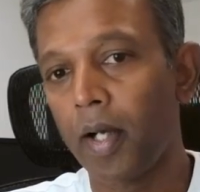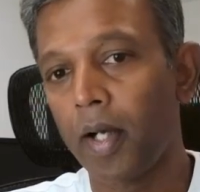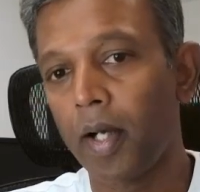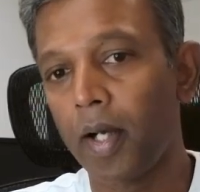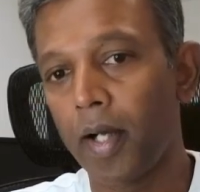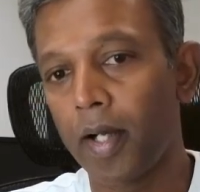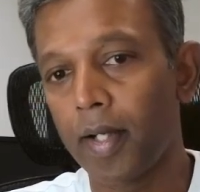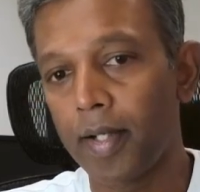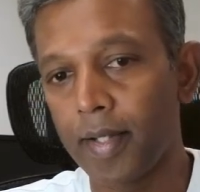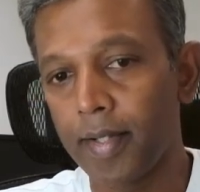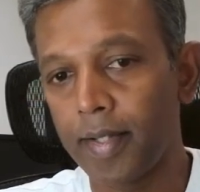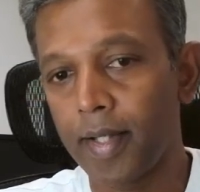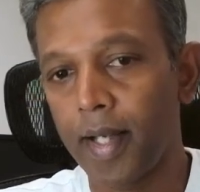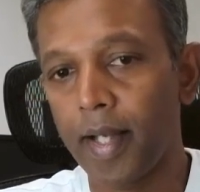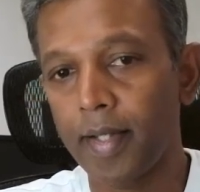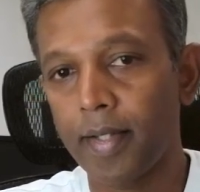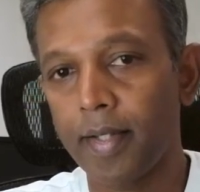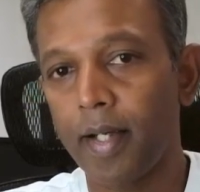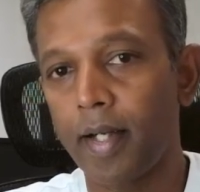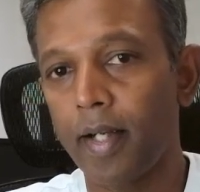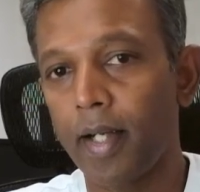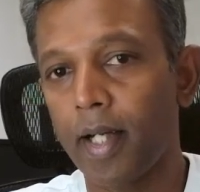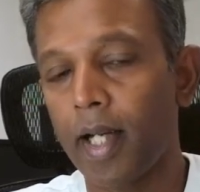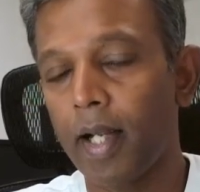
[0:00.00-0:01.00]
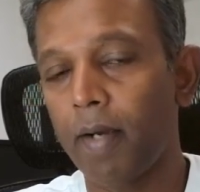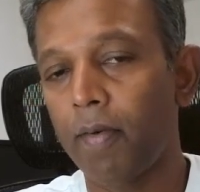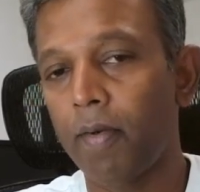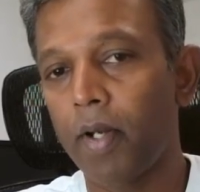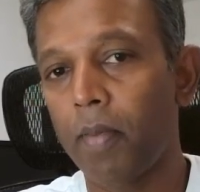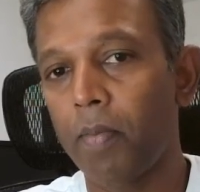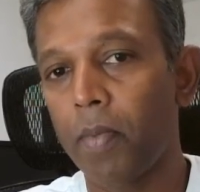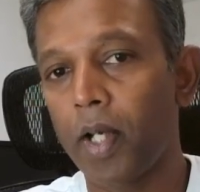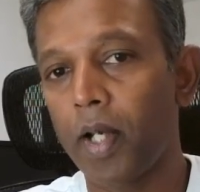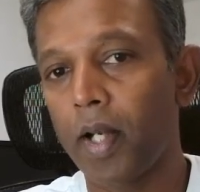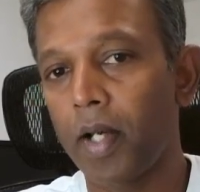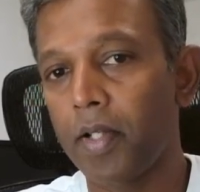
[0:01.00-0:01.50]
uh, disaster
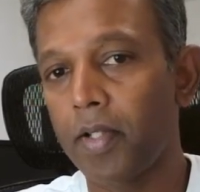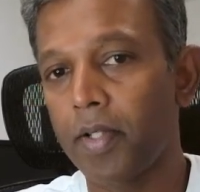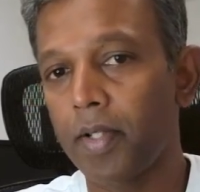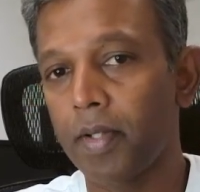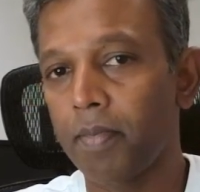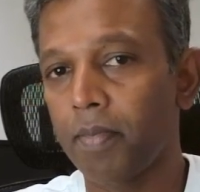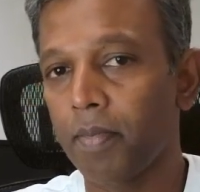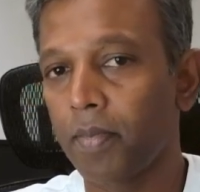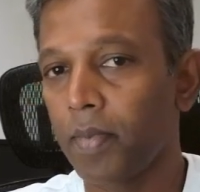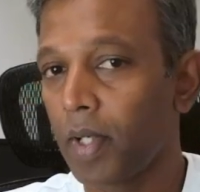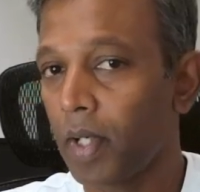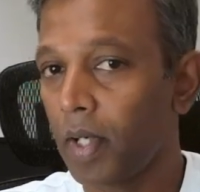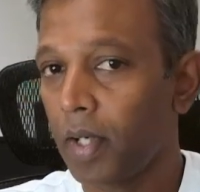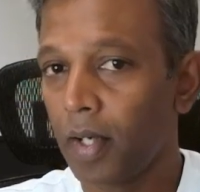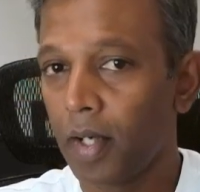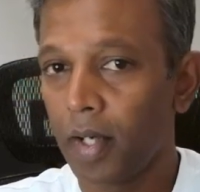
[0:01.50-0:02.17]
recovery mechanism